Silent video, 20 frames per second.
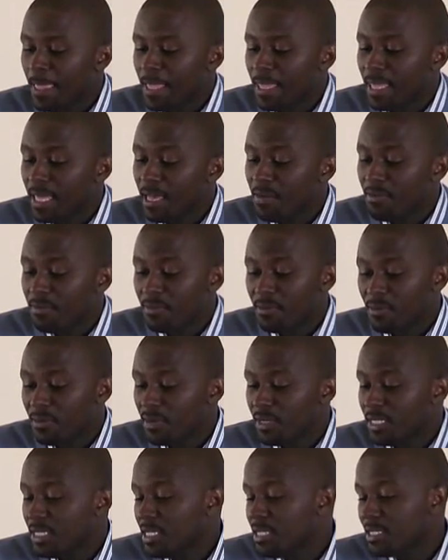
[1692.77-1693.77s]

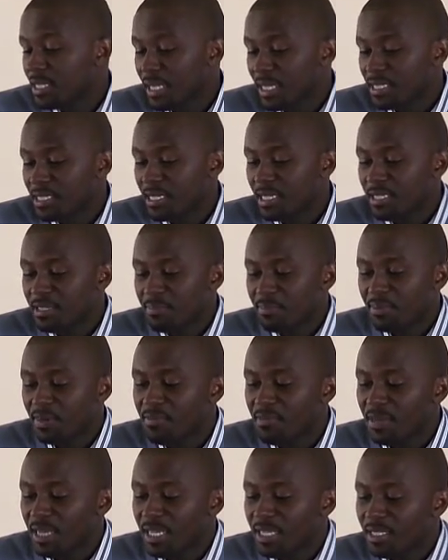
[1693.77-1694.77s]
Therefore, it is an exciting
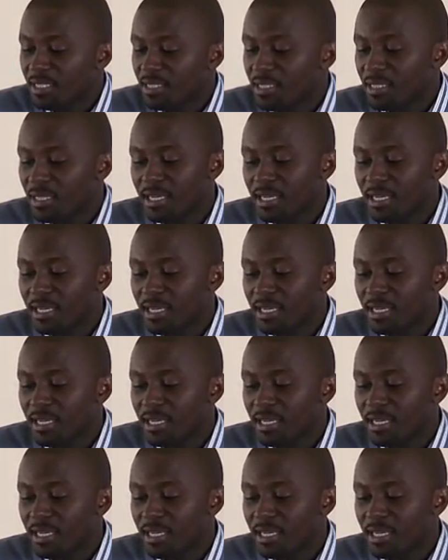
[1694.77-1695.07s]
privilege